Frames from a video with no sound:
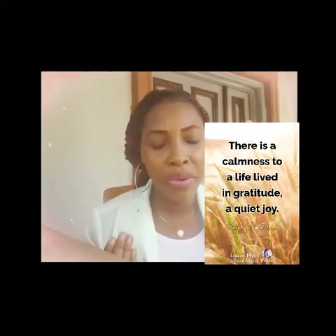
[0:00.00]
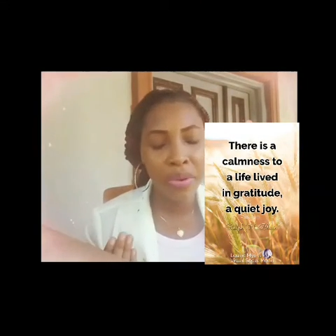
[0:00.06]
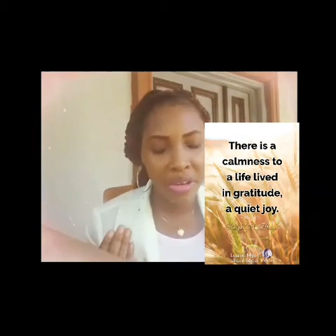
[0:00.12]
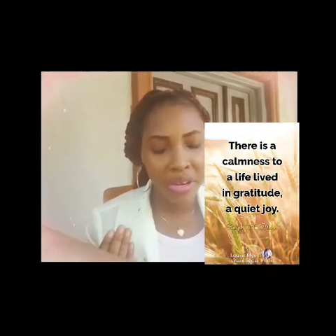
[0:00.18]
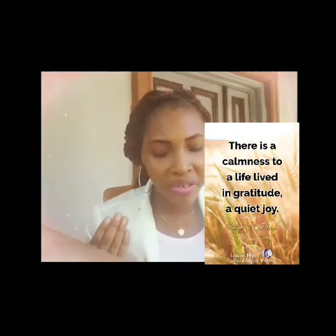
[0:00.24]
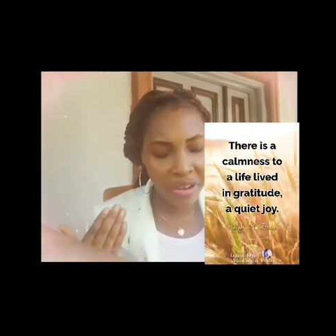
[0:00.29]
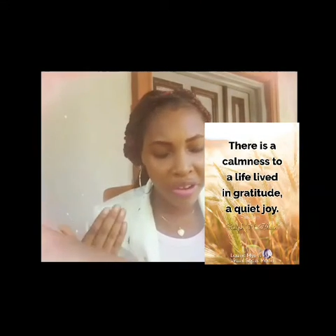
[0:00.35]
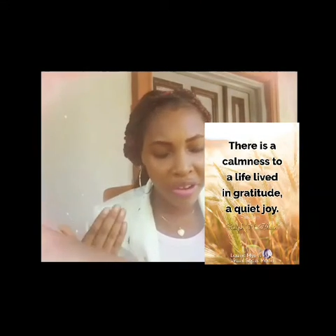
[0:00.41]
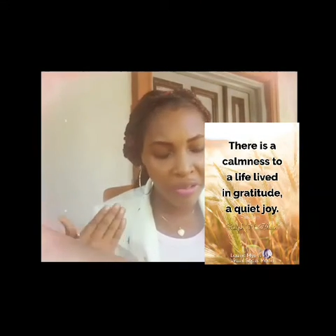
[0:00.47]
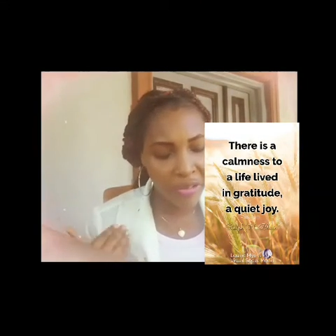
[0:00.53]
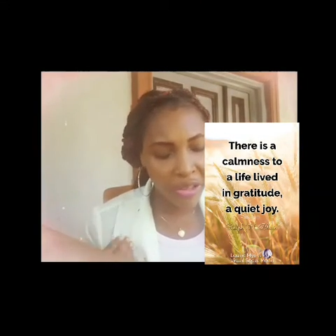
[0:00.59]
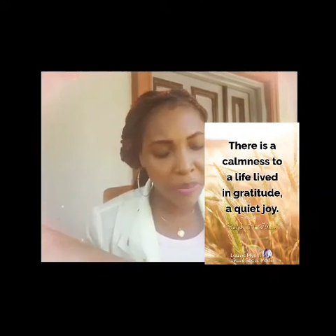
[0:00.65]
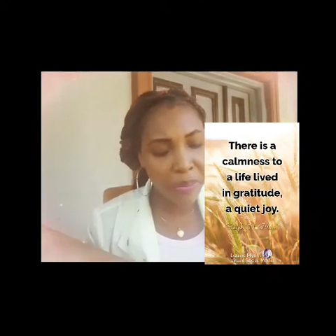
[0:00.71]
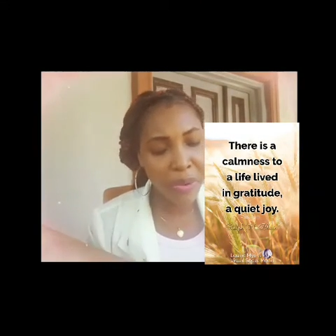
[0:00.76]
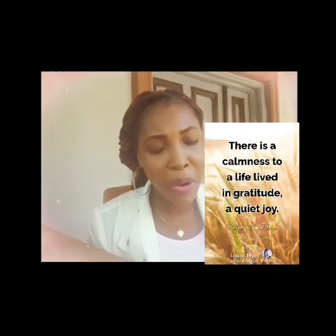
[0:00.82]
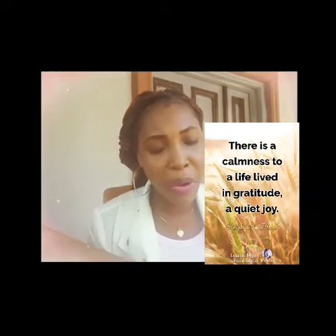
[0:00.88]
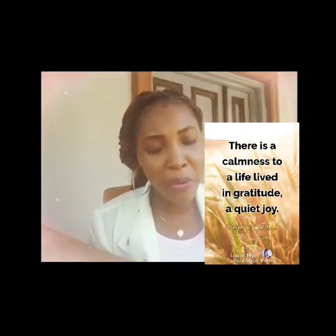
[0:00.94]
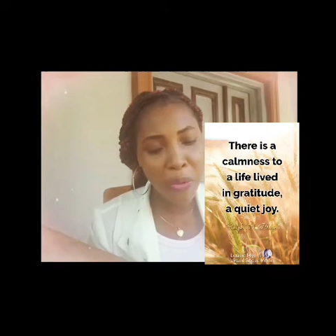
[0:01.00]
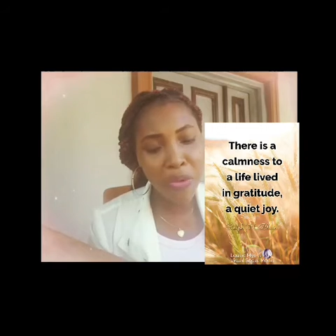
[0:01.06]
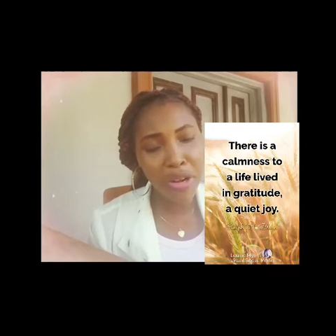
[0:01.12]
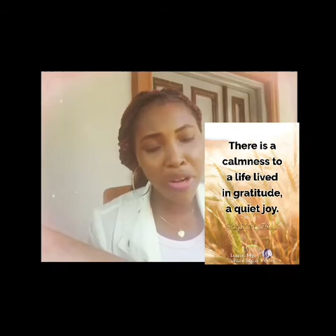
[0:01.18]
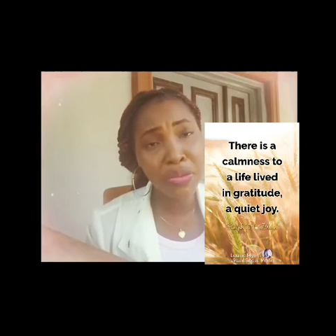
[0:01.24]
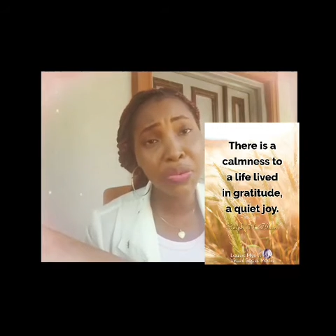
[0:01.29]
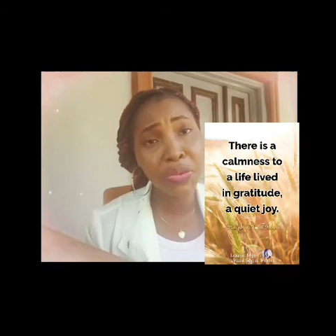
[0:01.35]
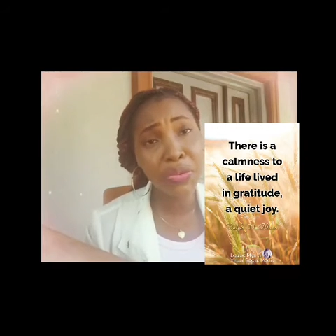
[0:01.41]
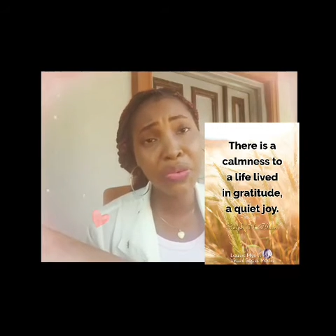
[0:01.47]
Be grateful for the blood
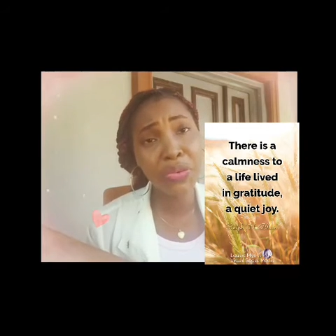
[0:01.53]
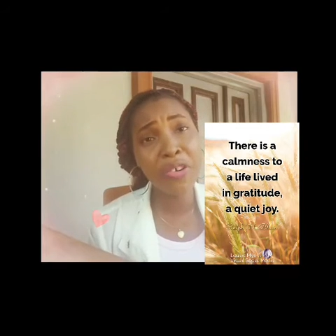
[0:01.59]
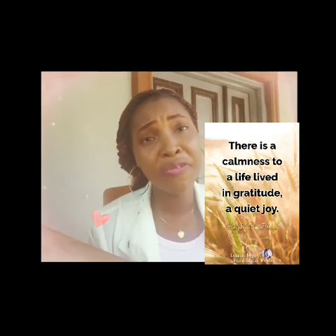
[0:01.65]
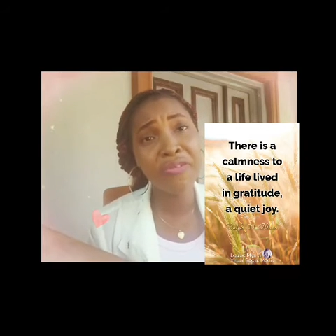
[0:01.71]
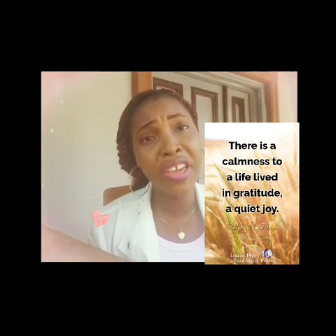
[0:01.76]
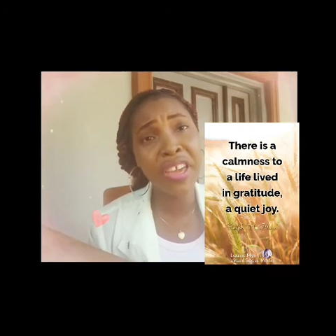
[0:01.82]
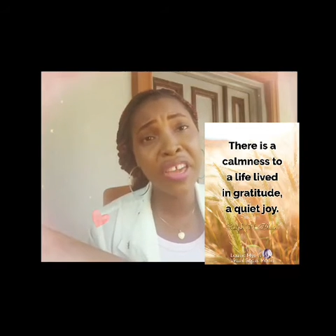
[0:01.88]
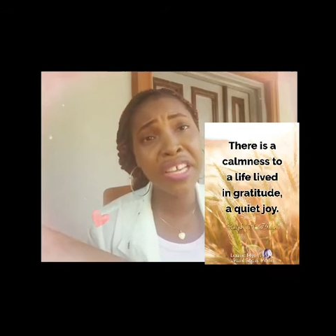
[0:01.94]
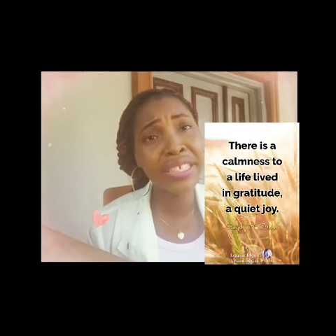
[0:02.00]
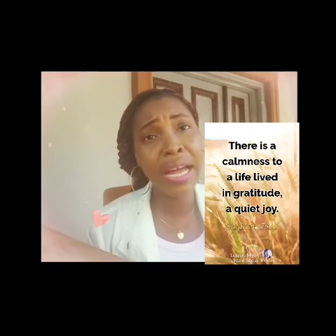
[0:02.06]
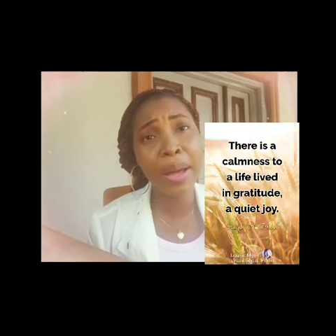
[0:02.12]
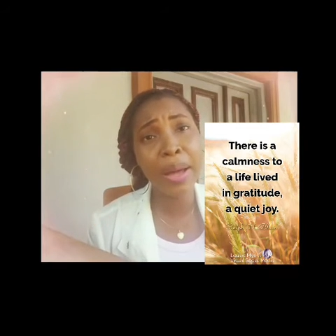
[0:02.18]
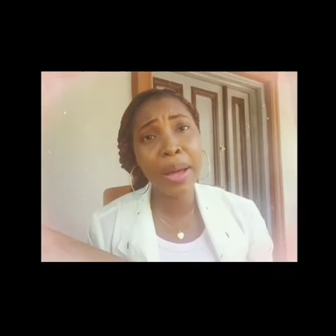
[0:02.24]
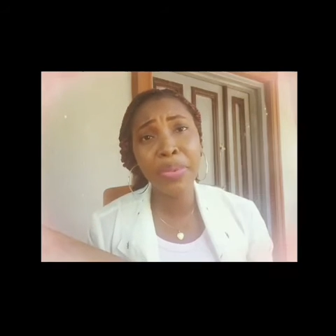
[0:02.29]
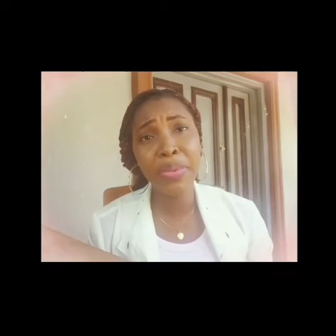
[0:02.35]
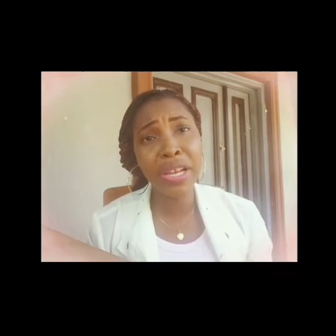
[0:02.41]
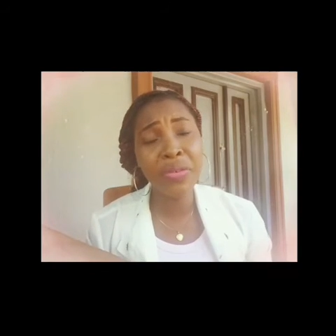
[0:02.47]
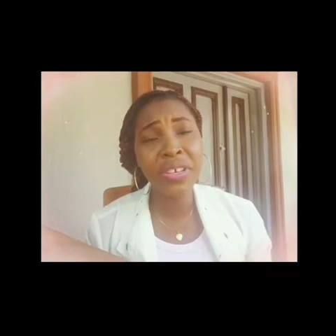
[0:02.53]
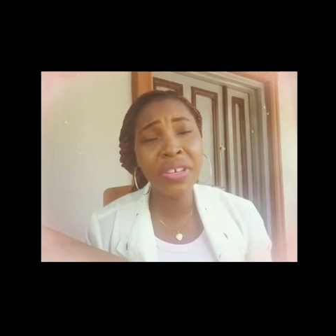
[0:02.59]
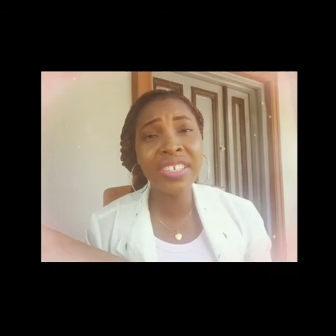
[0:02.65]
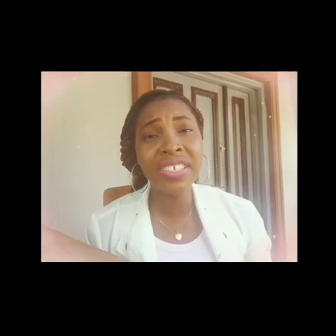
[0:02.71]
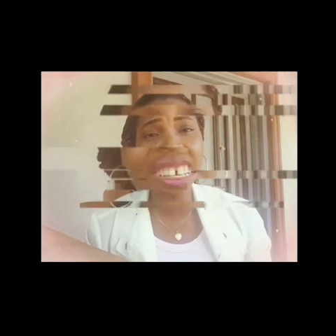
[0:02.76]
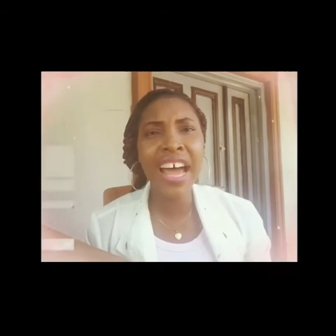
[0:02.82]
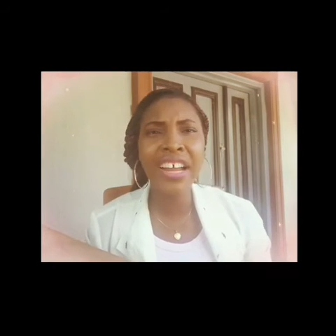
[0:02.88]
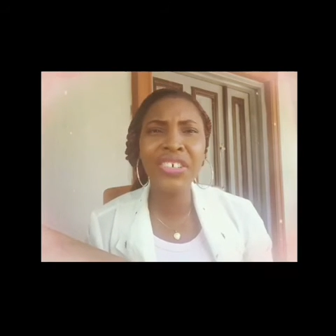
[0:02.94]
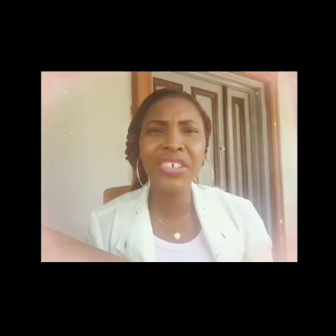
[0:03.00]
running through your veins,
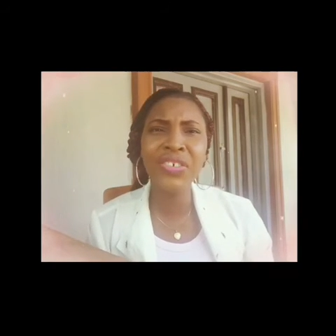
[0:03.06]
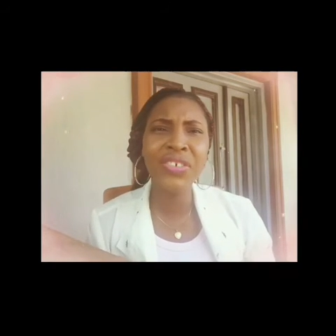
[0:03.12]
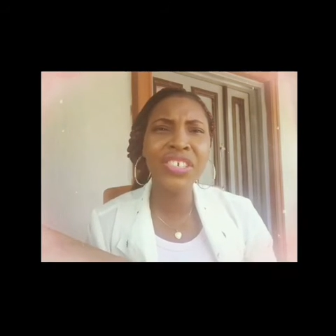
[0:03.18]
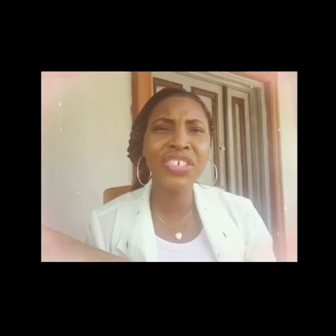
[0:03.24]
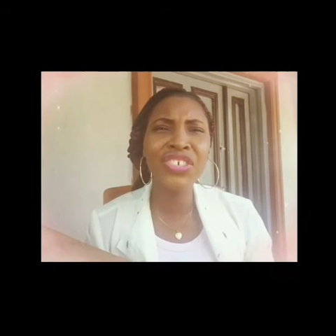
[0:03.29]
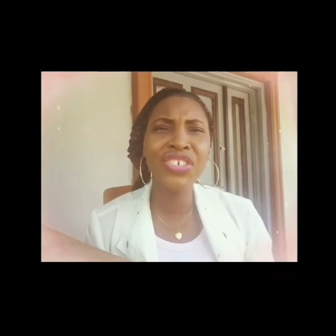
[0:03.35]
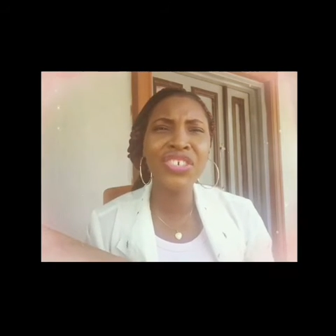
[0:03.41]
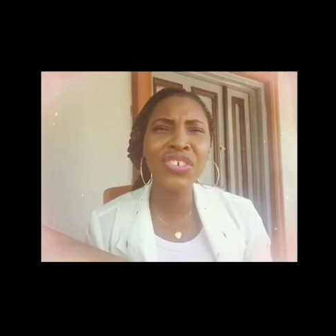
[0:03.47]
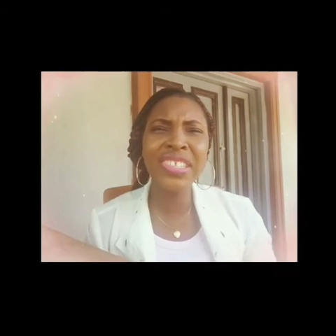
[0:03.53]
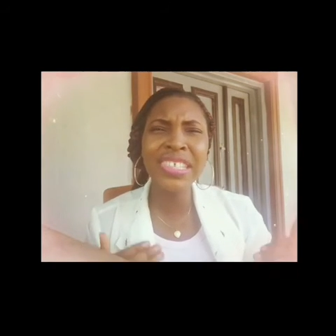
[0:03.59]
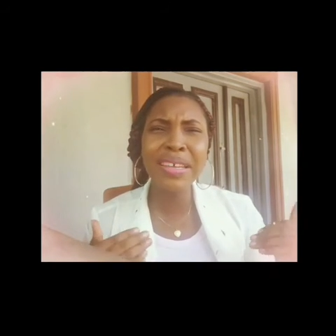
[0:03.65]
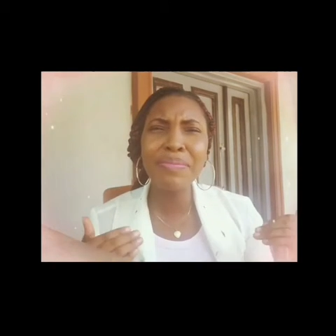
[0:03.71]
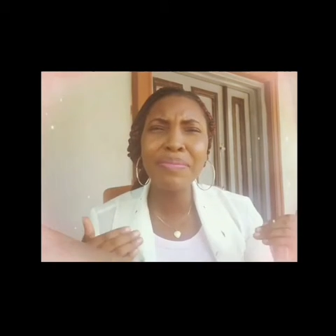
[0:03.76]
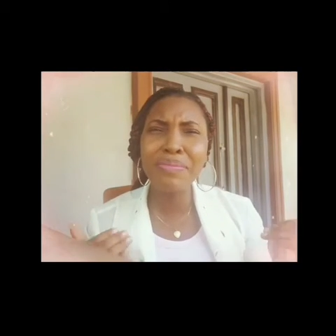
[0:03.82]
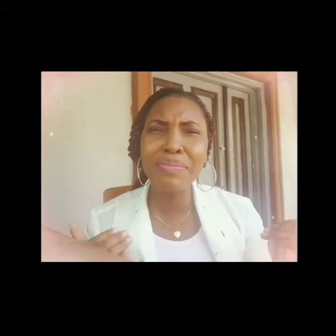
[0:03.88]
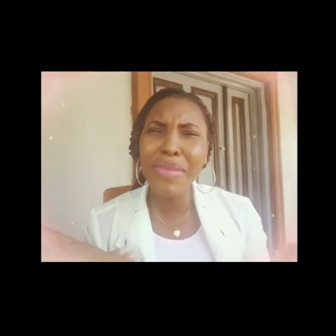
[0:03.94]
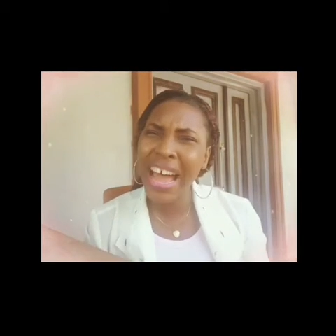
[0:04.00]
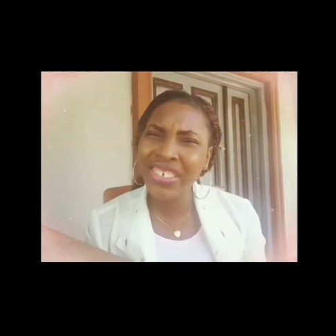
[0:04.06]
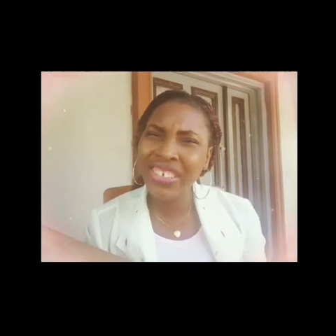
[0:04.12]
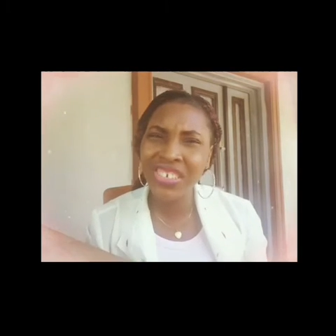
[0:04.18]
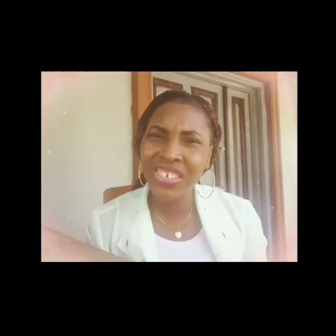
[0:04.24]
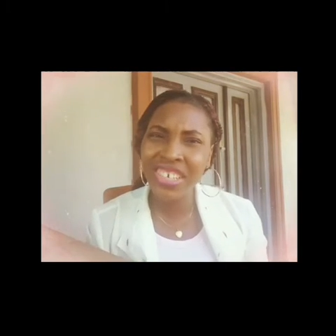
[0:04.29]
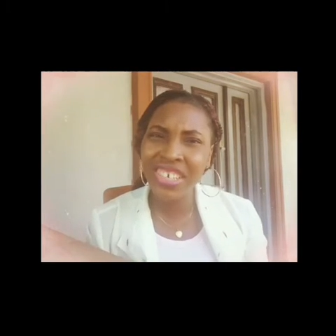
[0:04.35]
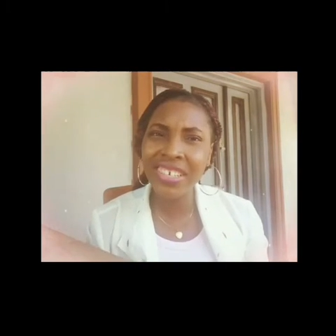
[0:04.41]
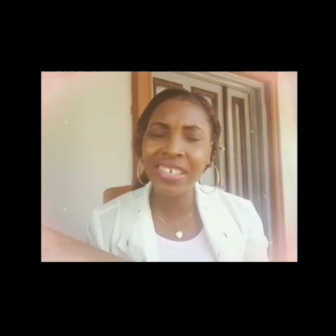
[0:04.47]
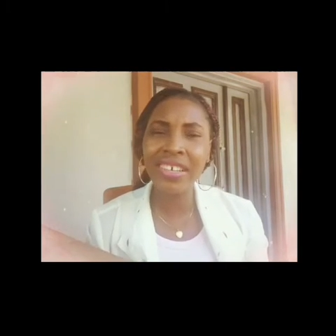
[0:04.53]
capillaries, and arteries. Just
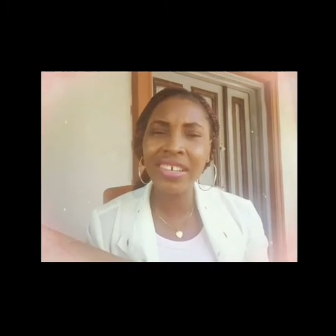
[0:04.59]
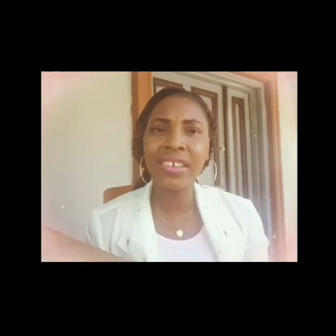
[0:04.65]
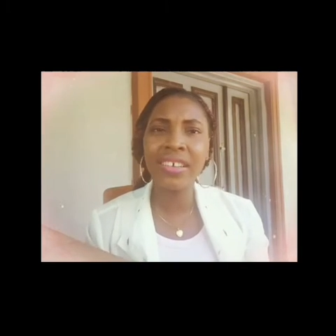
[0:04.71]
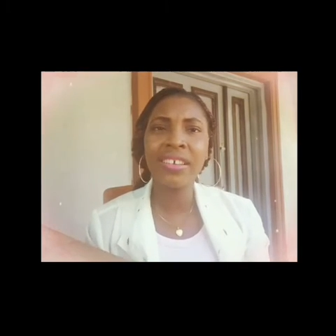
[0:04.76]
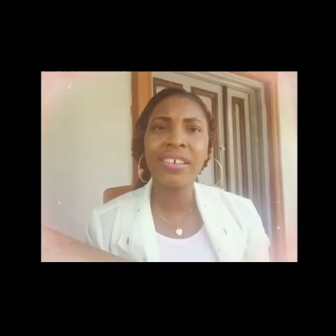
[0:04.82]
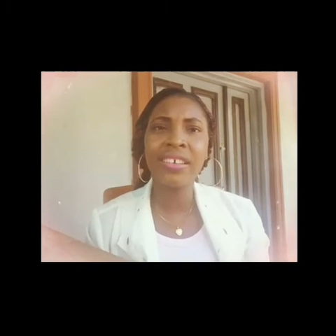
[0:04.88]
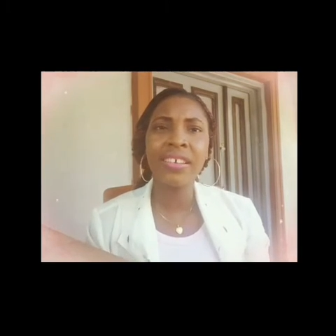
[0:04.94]
imagine